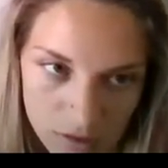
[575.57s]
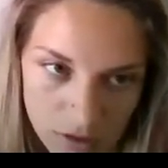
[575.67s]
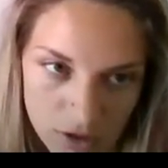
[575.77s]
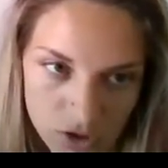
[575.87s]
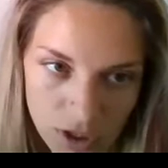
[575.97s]

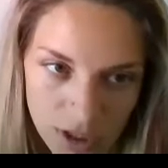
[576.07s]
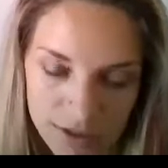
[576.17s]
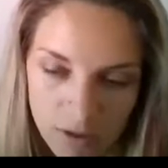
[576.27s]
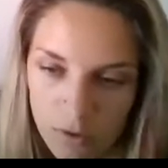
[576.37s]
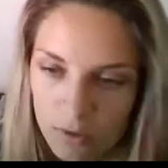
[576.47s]
And should I
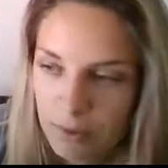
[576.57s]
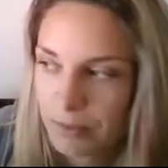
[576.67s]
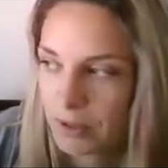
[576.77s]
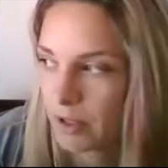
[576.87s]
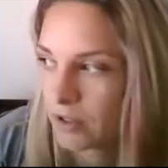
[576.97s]
tell more
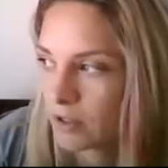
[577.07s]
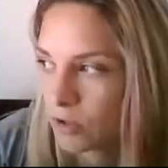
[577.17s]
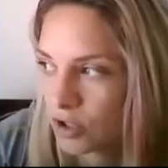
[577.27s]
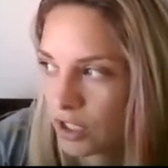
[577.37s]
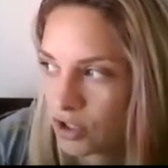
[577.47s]
people about them or
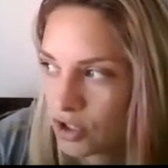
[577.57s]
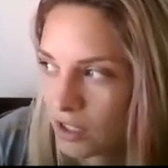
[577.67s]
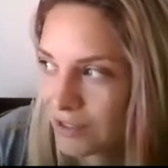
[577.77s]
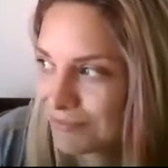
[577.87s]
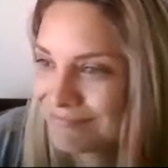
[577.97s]
should I shut
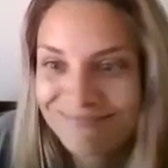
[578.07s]
up?